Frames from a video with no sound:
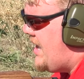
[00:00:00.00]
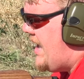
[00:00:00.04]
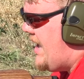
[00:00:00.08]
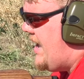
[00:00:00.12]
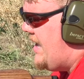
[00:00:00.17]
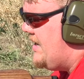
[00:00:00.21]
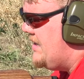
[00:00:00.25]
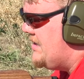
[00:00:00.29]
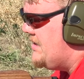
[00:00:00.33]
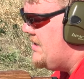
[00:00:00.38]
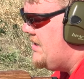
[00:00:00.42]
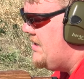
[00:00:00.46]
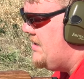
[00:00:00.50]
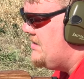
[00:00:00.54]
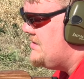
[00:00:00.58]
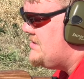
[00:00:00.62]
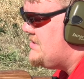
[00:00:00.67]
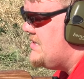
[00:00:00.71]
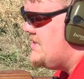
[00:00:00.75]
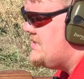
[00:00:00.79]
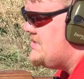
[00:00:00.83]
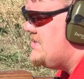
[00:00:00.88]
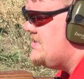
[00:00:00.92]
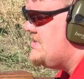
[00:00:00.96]
And
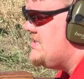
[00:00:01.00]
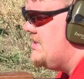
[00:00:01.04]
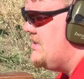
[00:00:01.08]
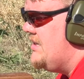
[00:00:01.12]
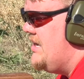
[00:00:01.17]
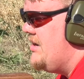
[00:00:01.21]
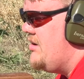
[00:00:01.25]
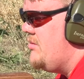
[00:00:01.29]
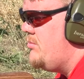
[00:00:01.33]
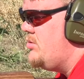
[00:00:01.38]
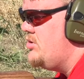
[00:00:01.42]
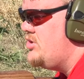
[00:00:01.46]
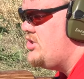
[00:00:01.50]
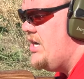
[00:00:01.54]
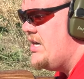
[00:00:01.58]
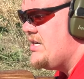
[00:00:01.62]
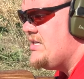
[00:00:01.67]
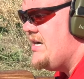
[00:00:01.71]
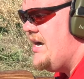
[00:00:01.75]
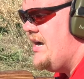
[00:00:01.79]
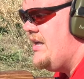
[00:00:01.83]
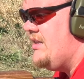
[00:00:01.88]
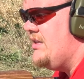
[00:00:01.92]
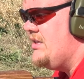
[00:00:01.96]
since it's a lighter
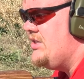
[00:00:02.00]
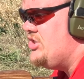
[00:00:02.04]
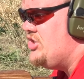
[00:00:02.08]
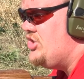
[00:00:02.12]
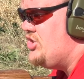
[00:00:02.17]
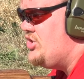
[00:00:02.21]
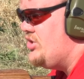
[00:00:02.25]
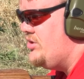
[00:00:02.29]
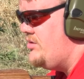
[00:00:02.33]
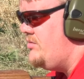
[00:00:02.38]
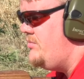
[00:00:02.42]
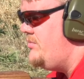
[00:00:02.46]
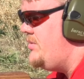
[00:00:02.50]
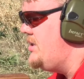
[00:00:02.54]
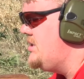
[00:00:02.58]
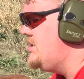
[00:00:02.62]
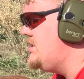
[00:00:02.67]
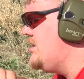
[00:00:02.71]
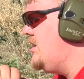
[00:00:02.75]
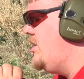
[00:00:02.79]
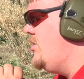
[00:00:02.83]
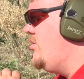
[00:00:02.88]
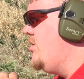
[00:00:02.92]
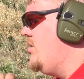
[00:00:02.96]
projectile, it shouldn't be
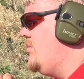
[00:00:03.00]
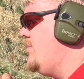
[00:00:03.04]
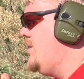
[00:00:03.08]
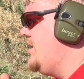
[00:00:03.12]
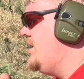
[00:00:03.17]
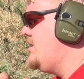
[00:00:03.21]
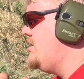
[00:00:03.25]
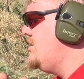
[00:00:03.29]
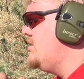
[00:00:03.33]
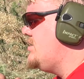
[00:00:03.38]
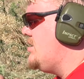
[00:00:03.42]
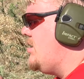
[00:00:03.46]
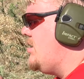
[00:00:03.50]
slower, but there's